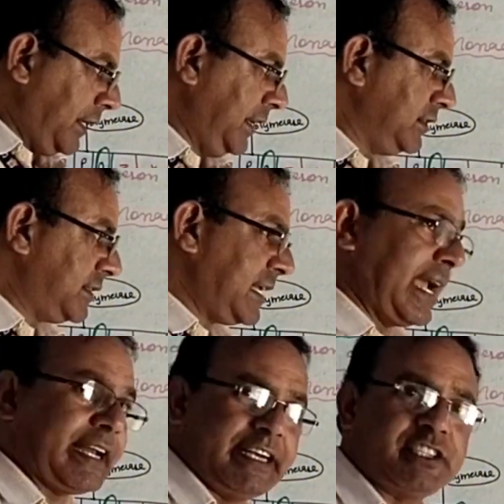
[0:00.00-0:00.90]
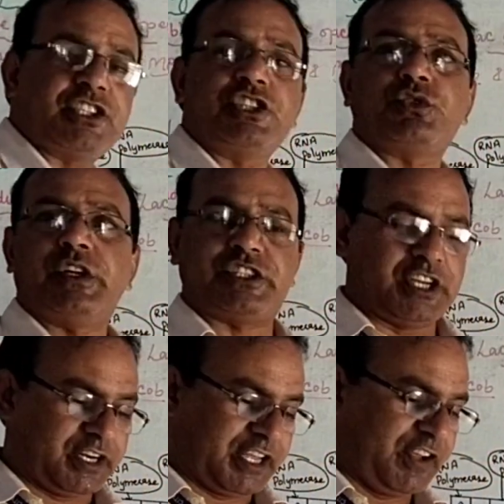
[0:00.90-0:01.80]
In second
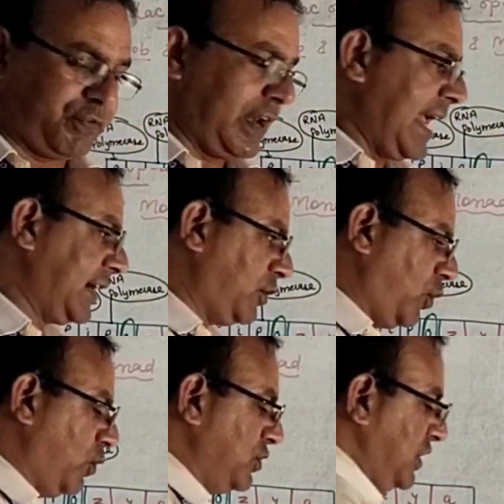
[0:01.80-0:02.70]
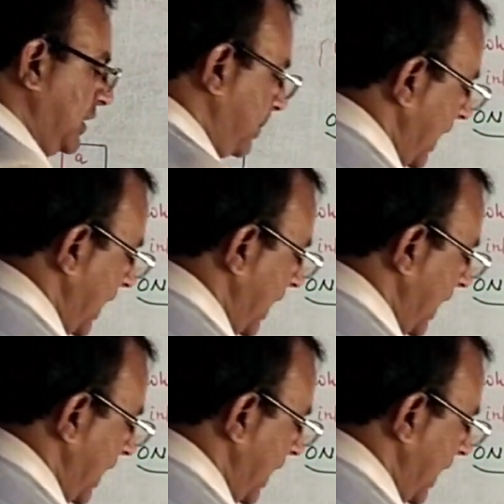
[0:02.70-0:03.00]
situation, if lactose is